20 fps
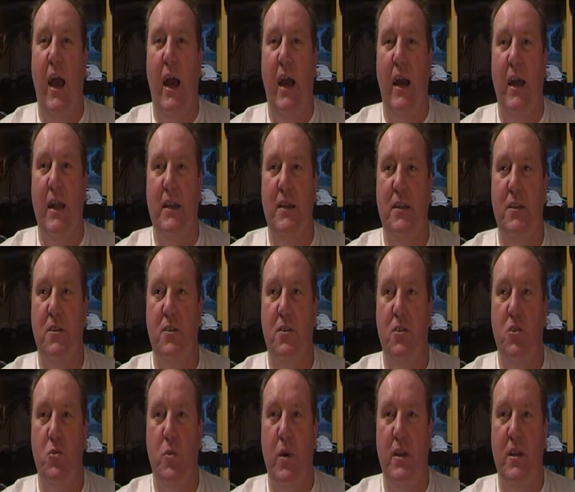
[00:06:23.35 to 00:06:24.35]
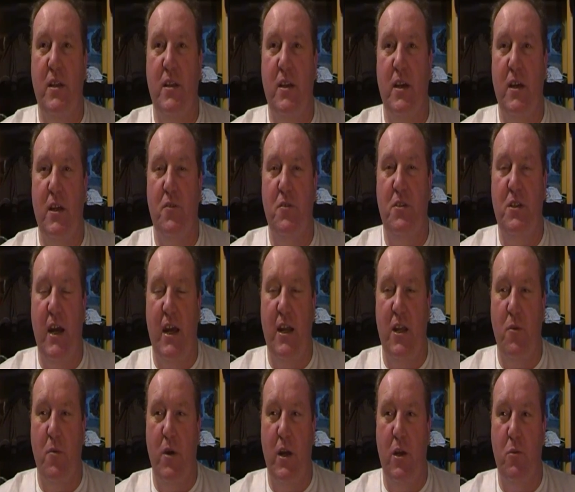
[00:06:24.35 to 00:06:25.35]
and the 23rd of
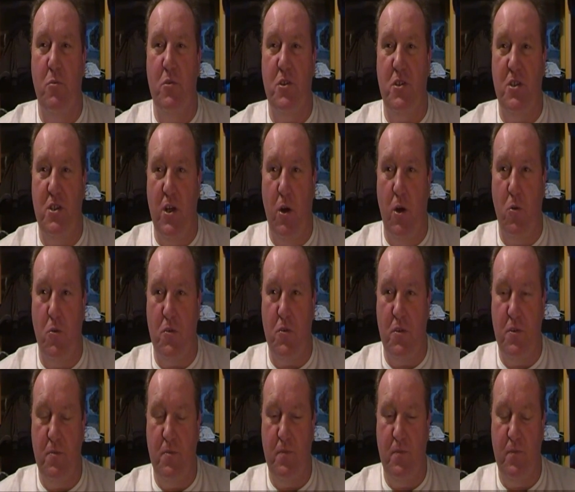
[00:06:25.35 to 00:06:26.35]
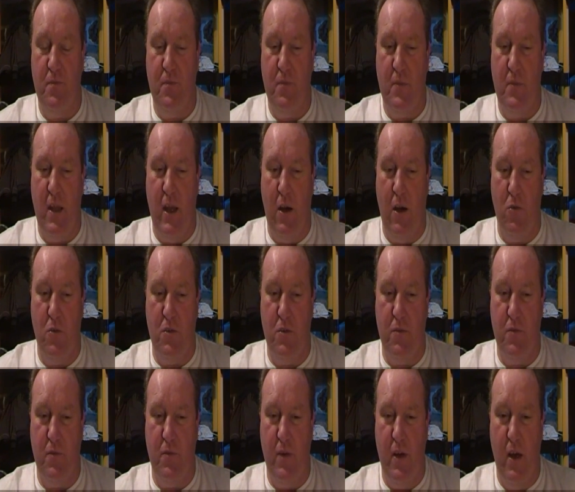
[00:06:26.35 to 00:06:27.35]
January was chosen
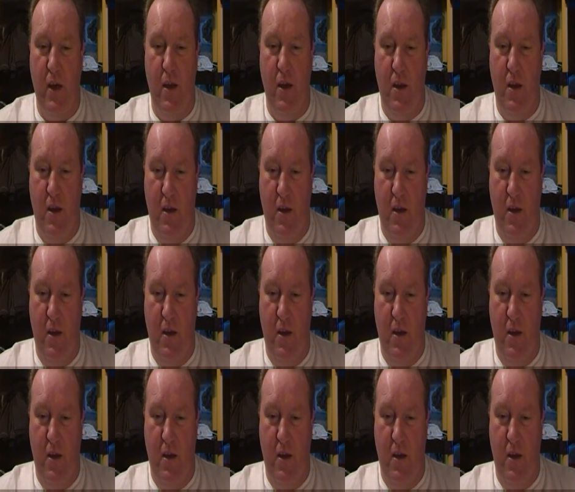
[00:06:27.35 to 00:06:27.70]
out of